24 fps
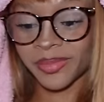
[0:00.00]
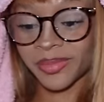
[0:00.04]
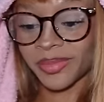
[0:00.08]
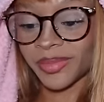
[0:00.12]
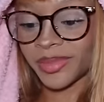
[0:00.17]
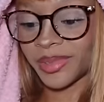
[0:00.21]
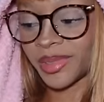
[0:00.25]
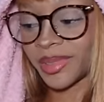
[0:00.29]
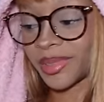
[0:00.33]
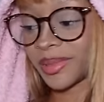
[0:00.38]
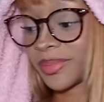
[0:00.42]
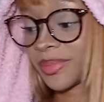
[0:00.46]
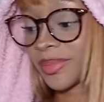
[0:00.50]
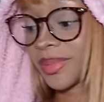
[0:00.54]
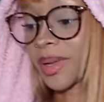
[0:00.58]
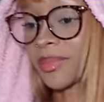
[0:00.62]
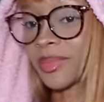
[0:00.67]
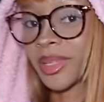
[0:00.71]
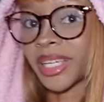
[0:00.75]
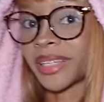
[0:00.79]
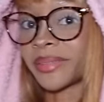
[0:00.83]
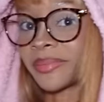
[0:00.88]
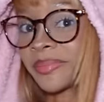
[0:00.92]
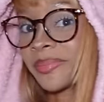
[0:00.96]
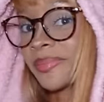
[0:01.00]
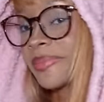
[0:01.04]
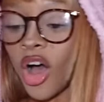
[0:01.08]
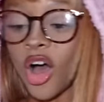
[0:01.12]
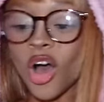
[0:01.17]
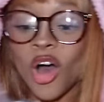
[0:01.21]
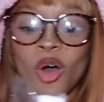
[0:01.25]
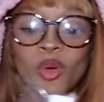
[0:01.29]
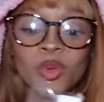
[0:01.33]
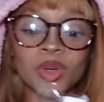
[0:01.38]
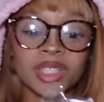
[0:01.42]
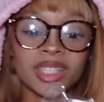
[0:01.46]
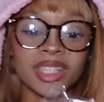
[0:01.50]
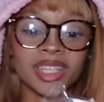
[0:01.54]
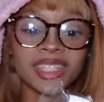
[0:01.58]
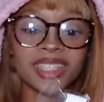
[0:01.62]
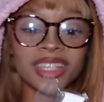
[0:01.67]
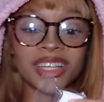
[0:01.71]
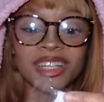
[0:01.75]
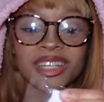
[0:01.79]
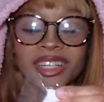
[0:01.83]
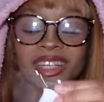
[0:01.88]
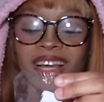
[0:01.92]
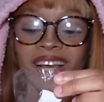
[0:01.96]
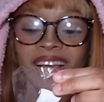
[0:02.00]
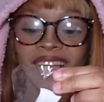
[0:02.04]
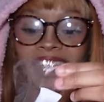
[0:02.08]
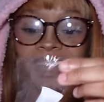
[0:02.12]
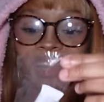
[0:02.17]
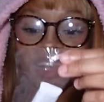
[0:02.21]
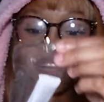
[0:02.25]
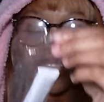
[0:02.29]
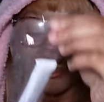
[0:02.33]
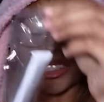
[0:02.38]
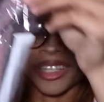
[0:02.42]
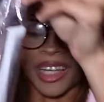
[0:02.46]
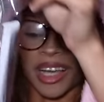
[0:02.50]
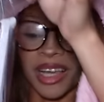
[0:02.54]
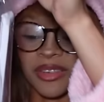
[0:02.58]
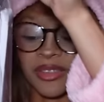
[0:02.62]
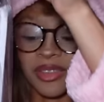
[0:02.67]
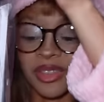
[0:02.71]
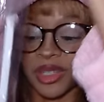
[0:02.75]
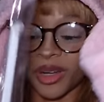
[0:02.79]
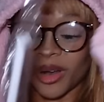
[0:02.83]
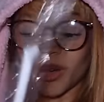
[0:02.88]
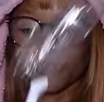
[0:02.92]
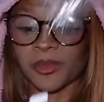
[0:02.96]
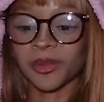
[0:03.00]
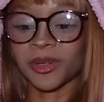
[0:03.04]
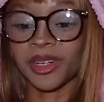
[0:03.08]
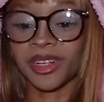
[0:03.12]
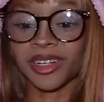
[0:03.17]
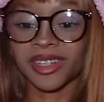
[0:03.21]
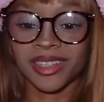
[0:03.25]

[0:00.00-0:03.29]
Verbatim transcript: It's something. Oh, is this a, a knife sharpener?